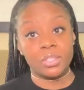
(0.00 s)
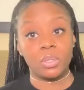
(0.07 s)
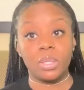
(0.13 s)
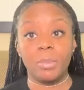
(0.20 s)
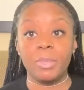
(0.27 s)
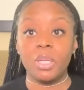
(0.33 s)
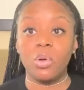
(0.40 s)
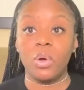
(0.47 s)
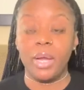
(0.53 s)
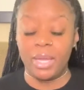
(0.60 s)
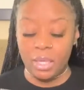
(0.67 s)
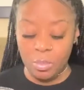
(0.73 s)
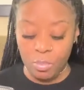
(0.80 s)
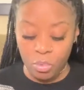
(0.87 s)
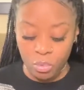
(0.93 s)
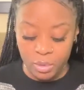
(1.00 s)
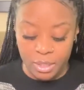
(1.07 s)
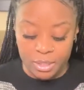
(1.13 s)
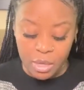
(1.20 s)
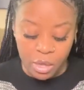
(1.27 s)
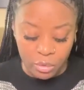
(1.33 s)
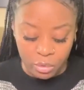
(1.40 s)
So let me go ahead and pull
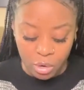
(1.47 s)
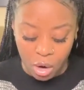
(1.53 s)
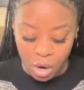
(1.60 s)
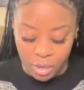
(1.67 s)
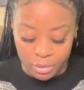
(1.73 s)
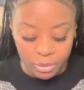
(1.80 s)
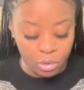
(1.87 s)
these other cards.